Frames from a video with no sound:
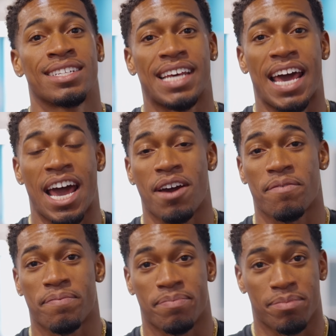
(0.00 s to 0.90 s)
to have
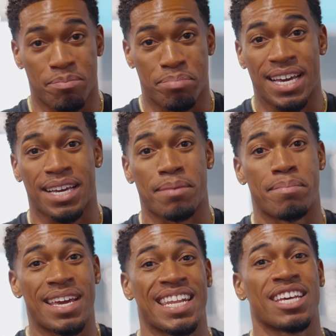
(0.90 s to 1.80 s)
big
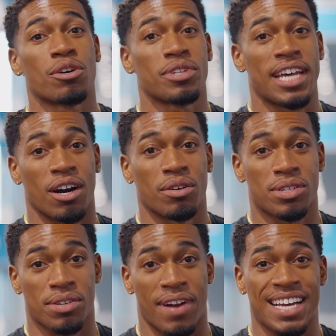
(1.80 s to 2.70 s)
medial
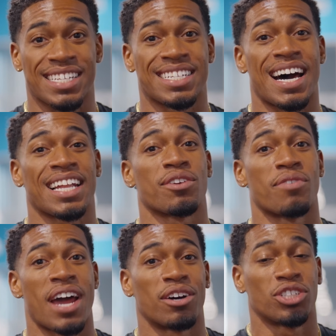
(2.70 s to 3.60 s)
delts, right? Solid
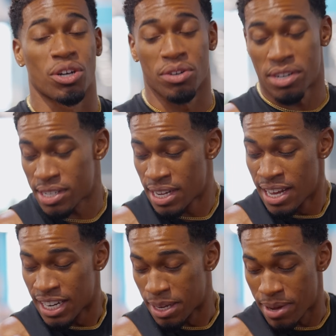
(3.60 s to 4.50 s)
round shoulders.
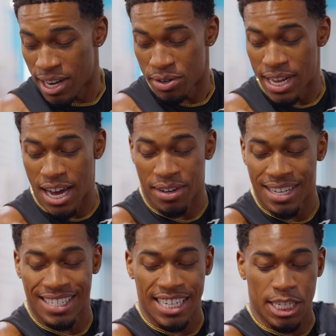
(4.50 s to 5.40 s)
The medial
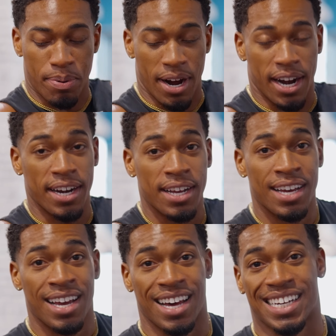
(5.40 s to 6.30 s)
delt is this part.
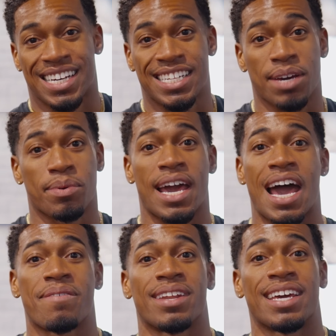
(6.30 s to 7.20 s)
And like I said, we
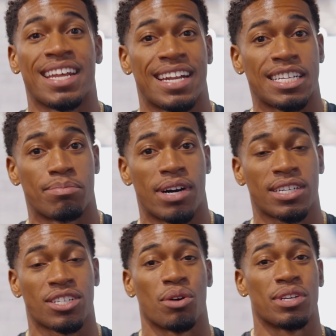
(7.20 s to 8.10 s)
haven't hit it as much,
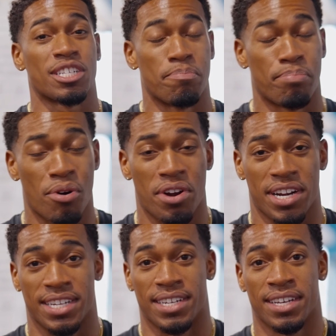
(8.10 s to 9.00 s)
so it's
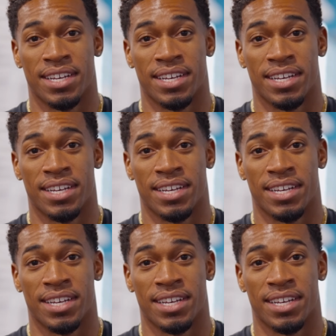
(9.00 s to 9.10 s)
important